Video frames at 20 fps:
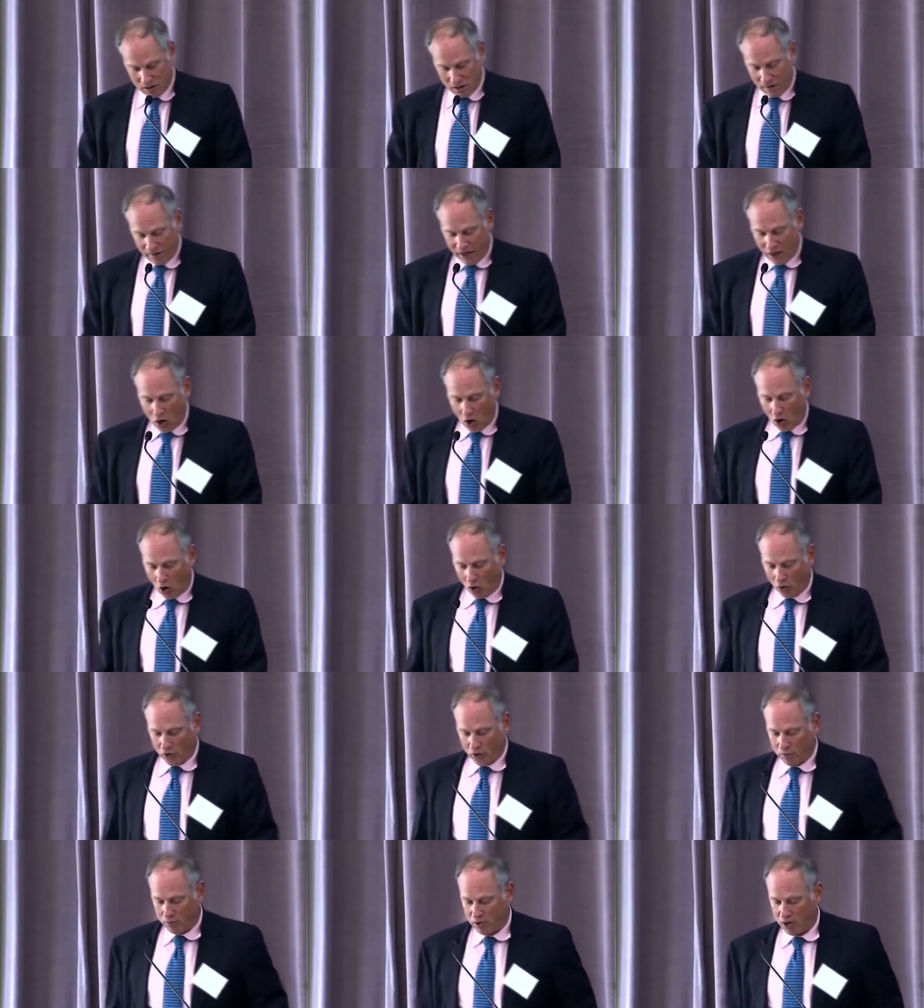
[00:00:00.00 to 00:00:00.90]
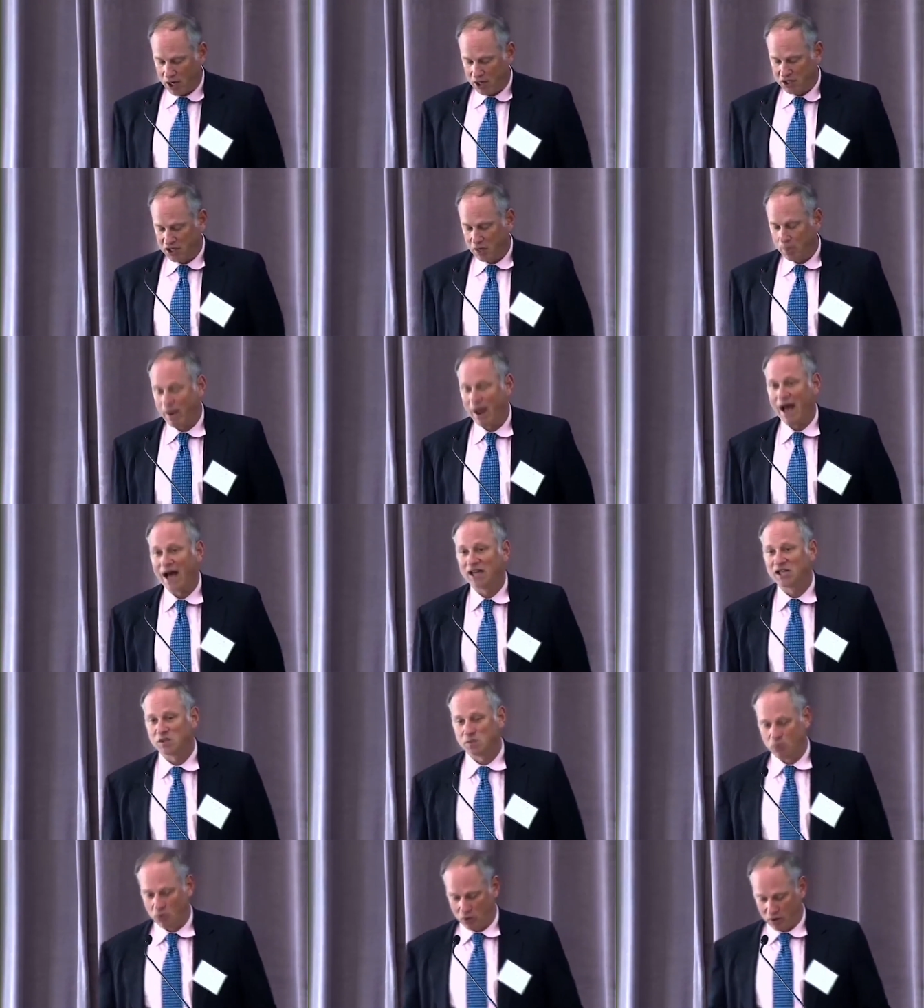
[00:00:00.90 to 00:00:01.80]
They called their project
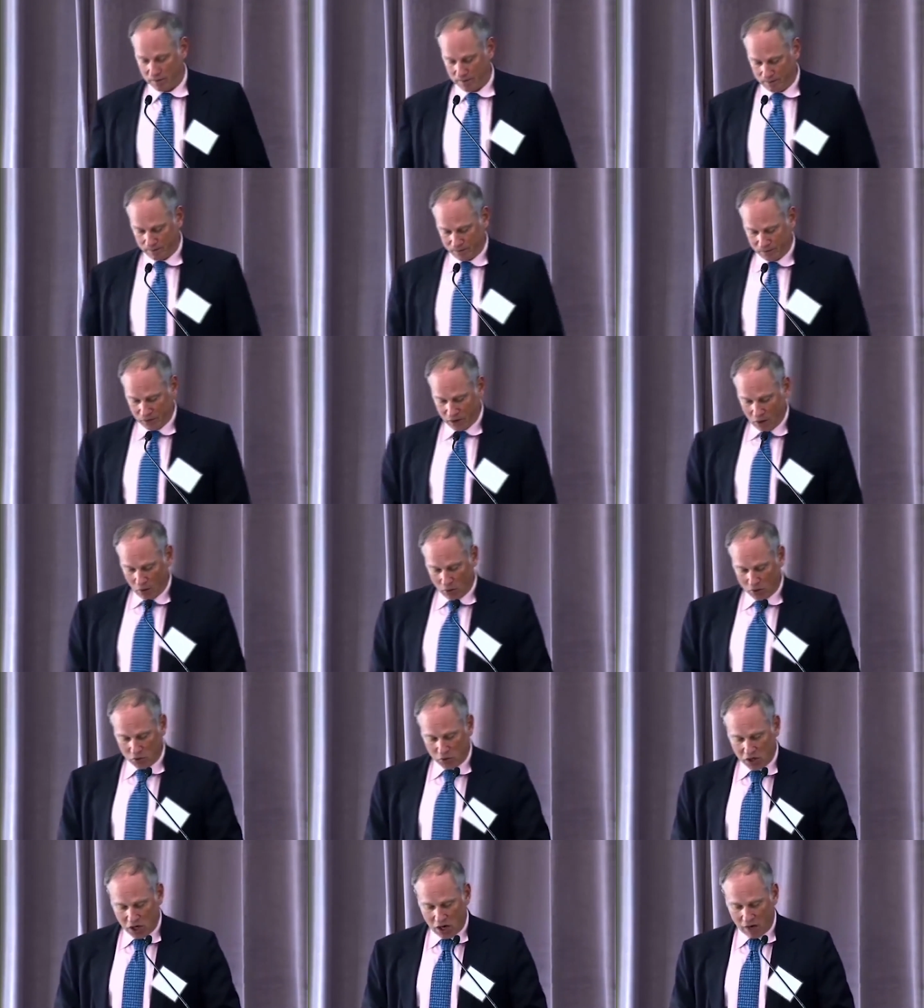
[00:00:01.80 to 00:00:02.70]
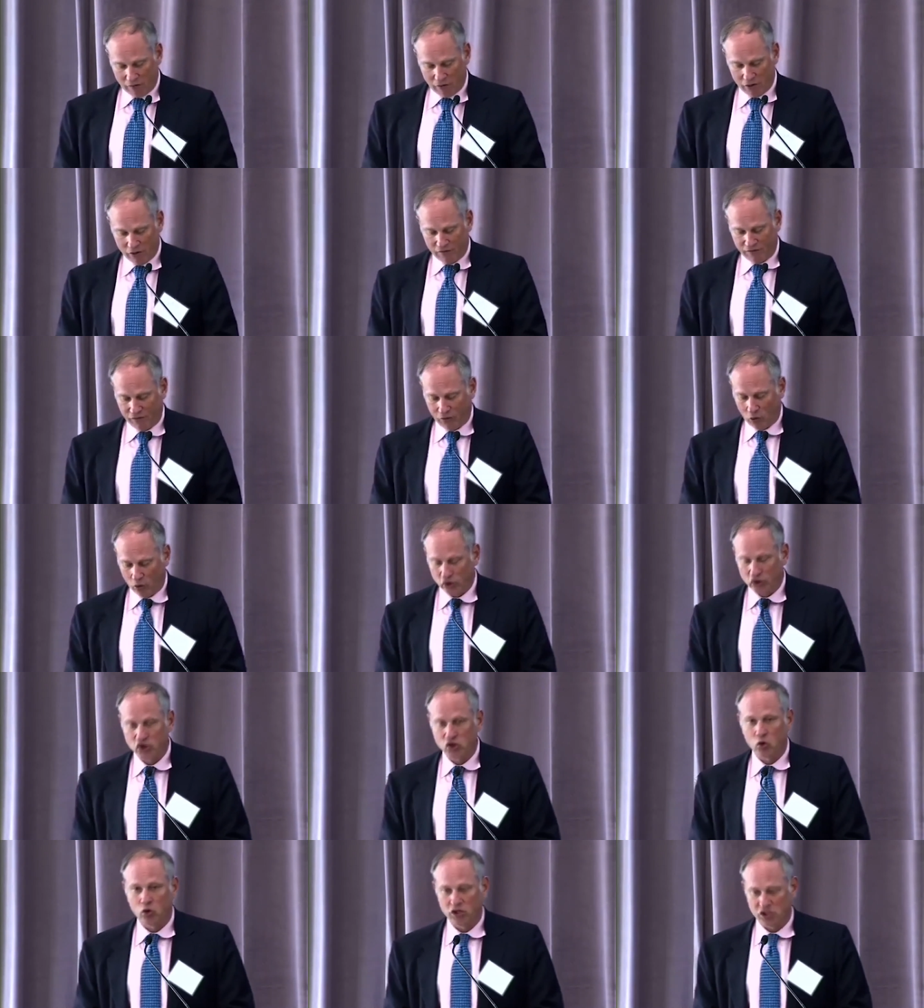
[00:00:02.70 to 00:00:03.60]
Passport, which would cover the full
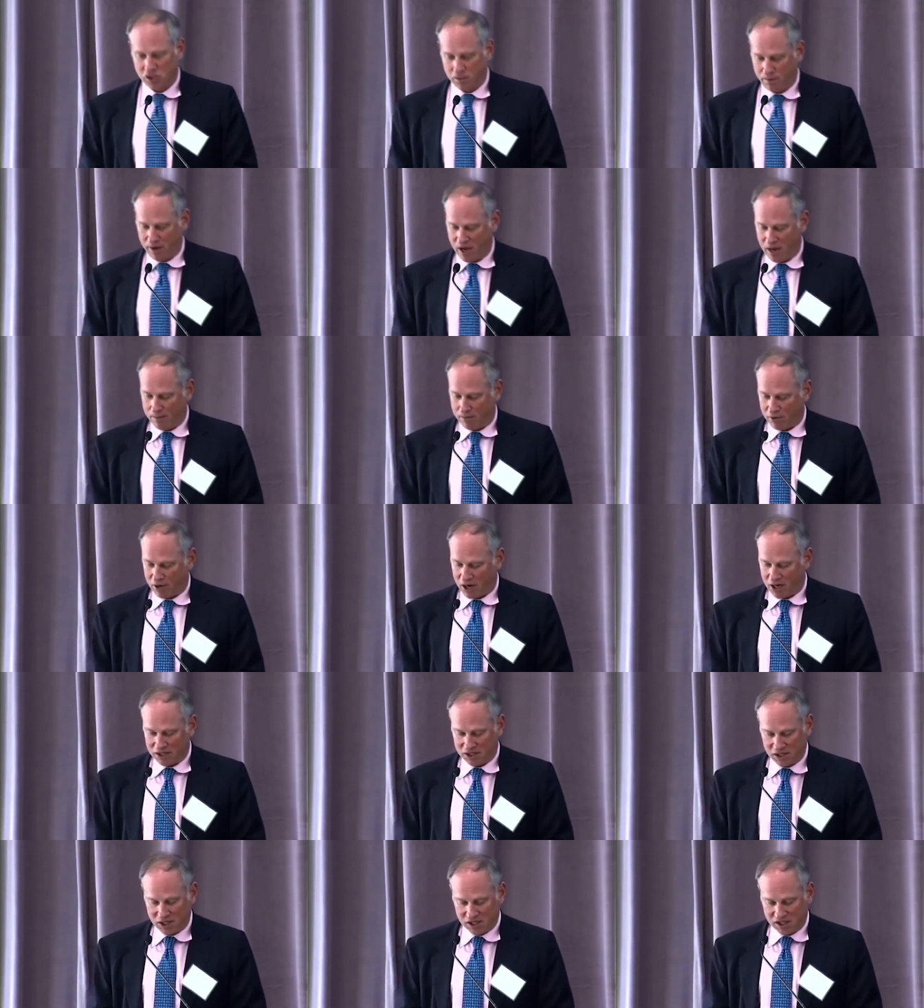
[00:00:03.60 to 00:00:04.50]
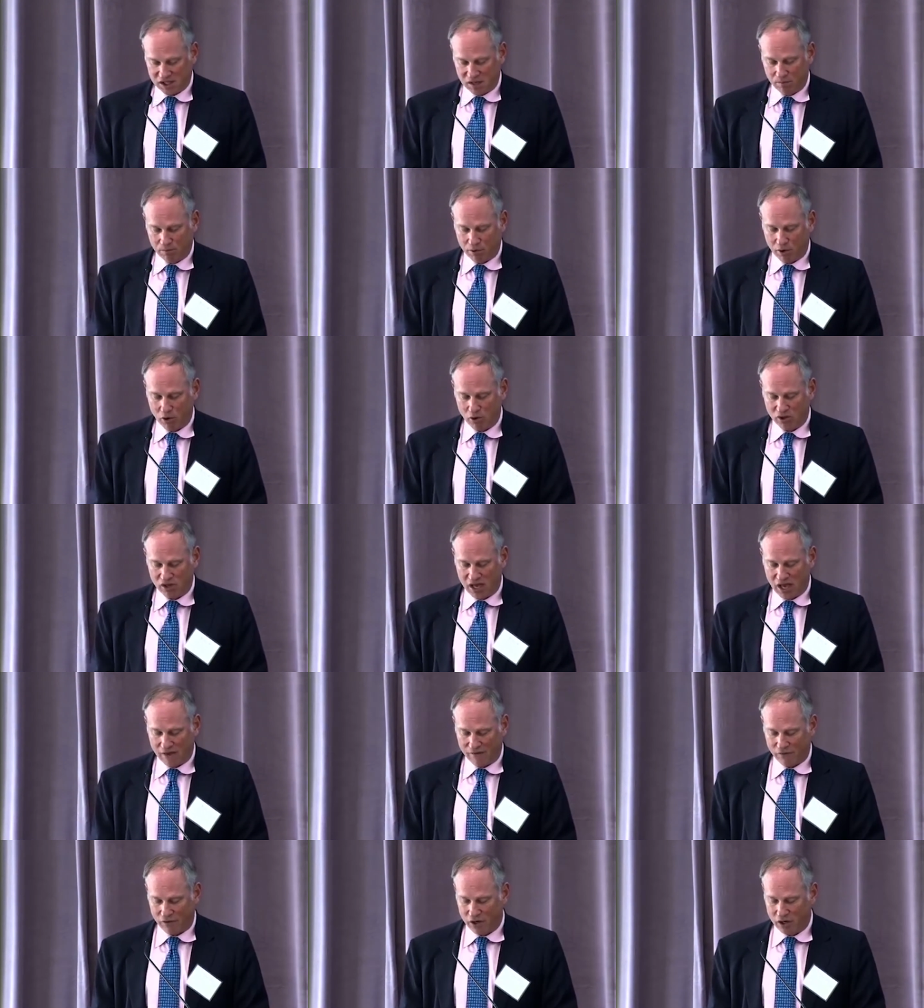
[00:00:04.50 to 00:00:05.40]
source-to-pay process and broke the
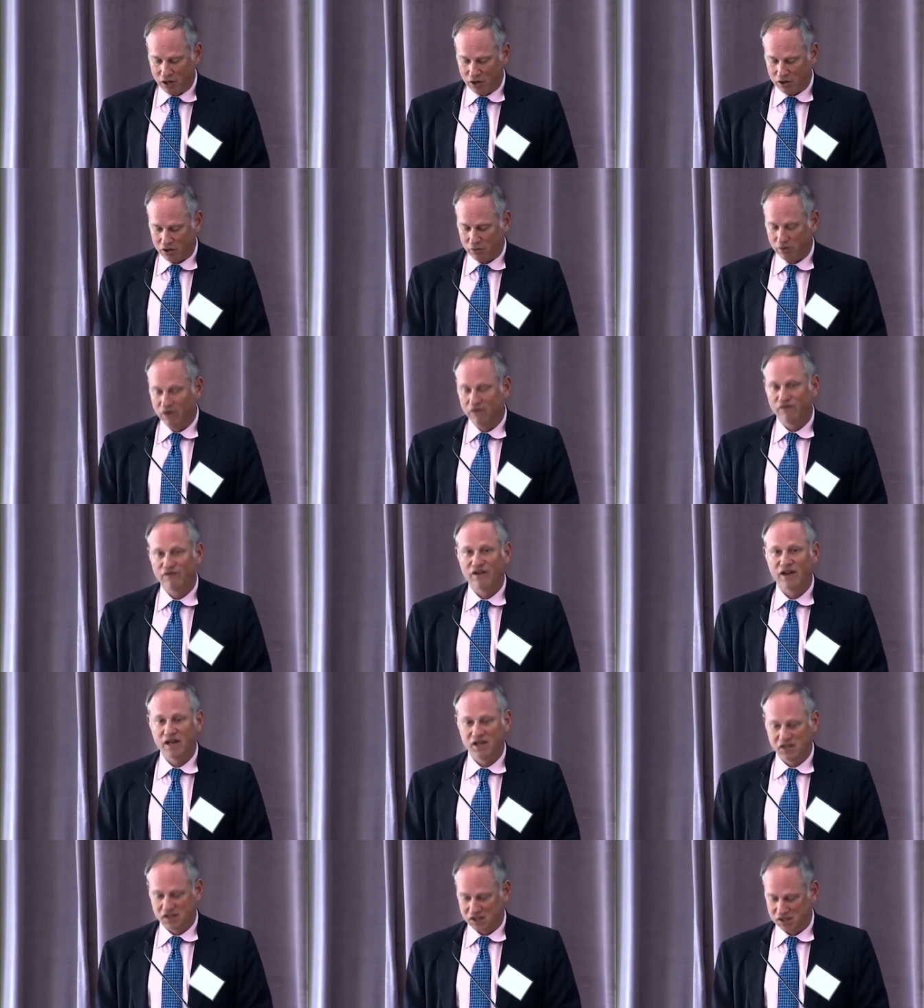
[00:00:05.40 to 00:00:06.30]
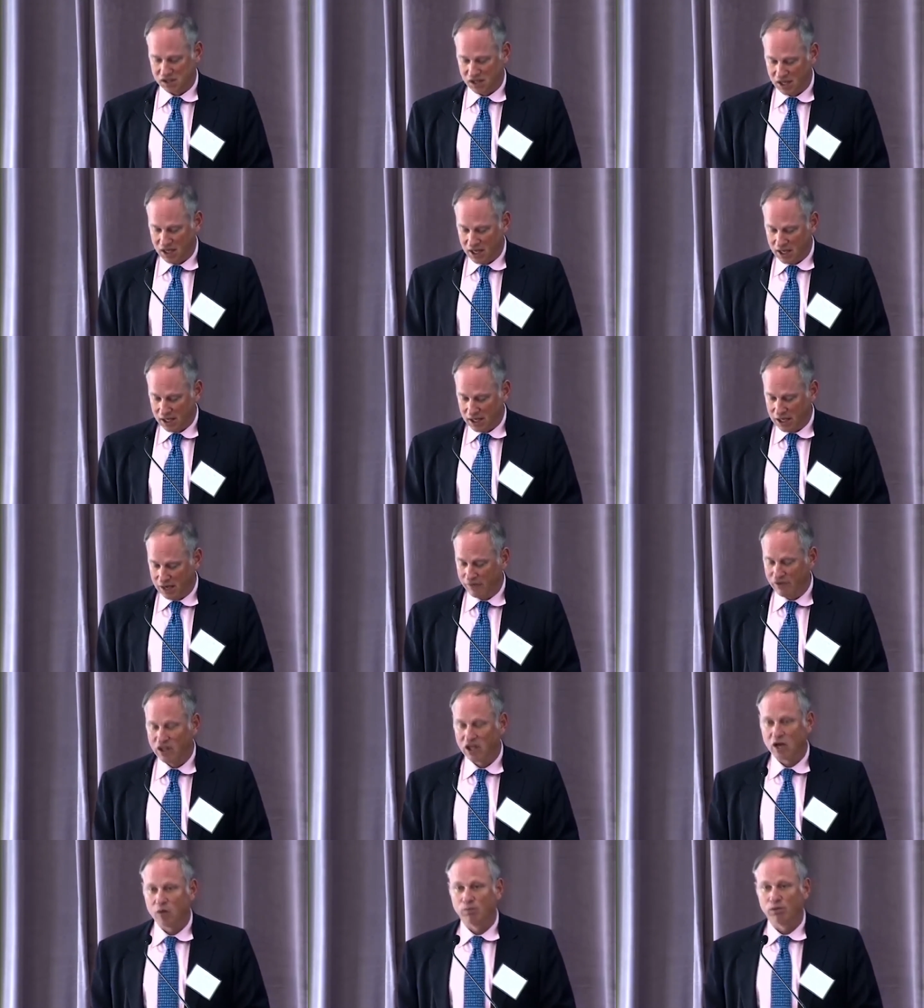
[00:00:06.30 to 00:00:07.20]
effort into 3 phases, given
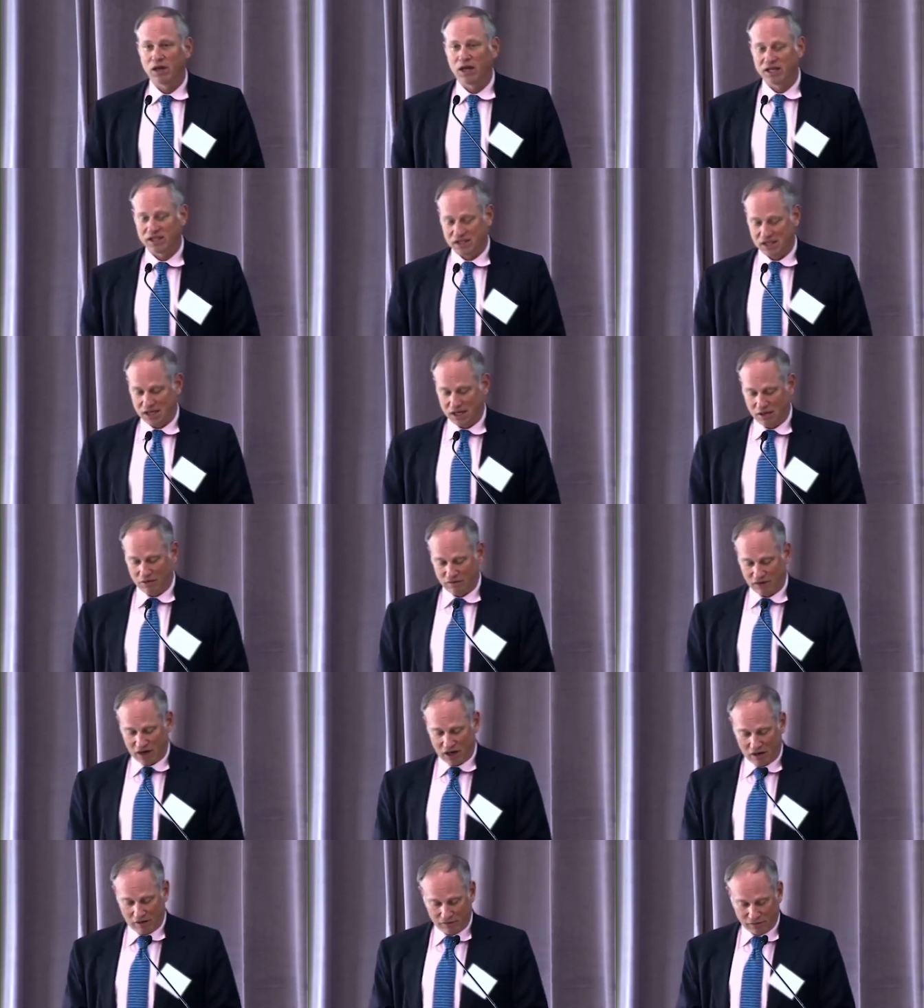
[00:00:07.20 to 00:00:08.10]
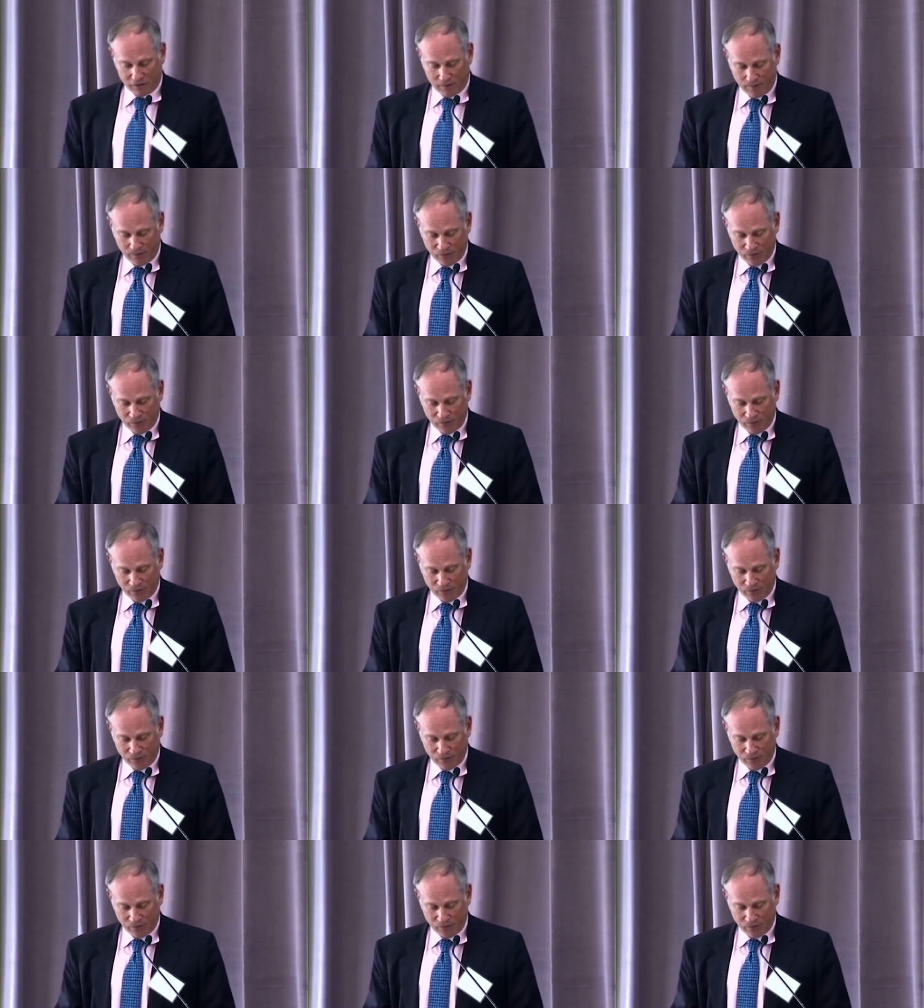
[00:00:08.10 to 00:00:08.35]
the complexity involved.